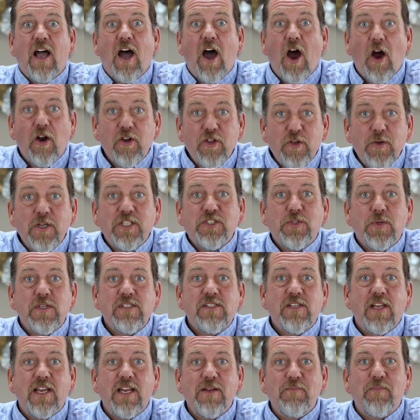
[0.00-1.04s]
Are you
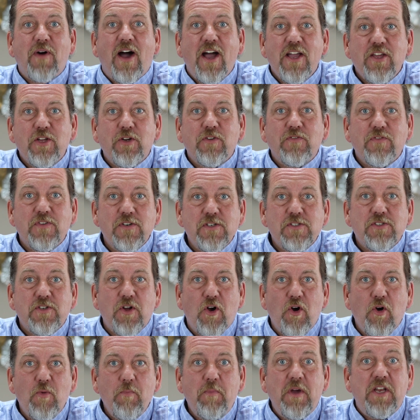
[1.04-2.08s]
interested in buying your first
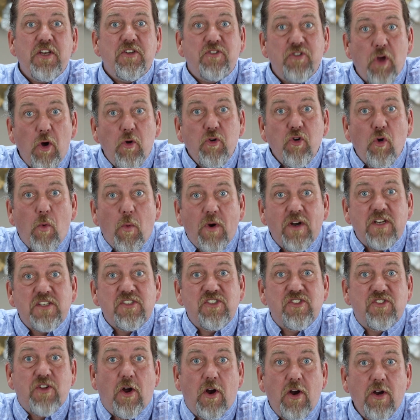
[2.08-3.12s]
home but don't know where to
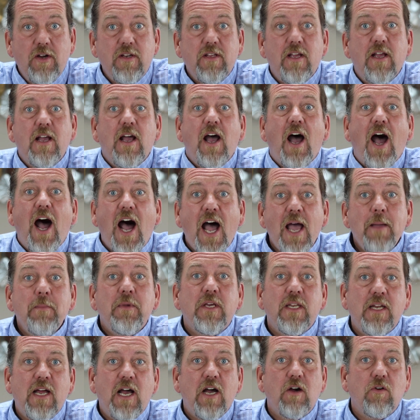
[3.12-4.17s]
start? I'm
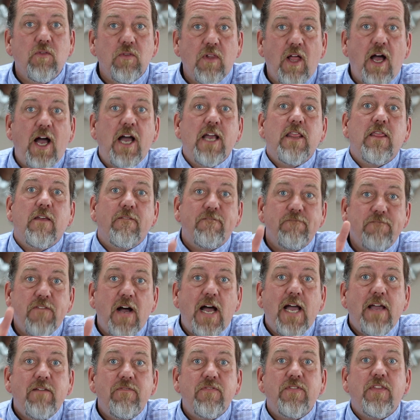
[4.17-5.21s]
going to outline the
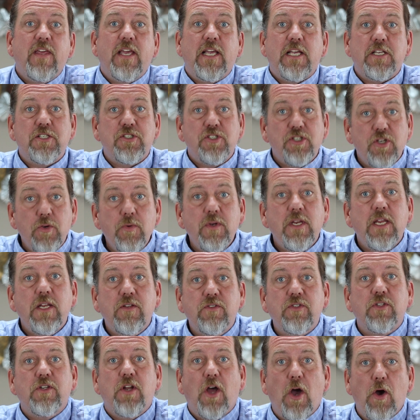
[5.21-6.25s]
5 things you need
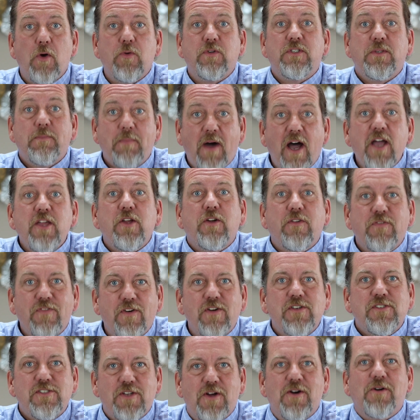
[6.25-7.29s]
to know to buy your
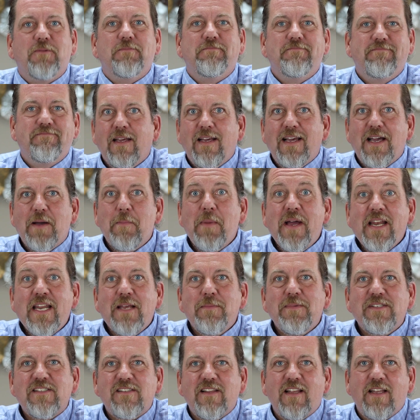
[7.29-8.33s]
first home. My name
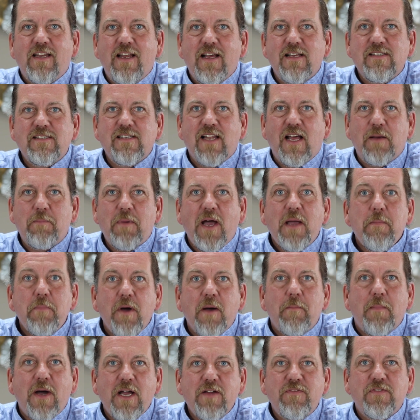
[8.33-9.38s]
is Glenn Heslop. I
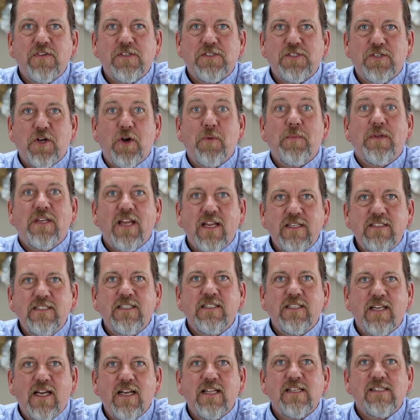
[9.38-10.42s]
bought my first home in
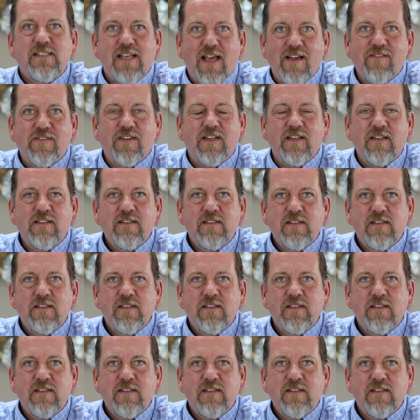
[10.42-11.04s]
1997.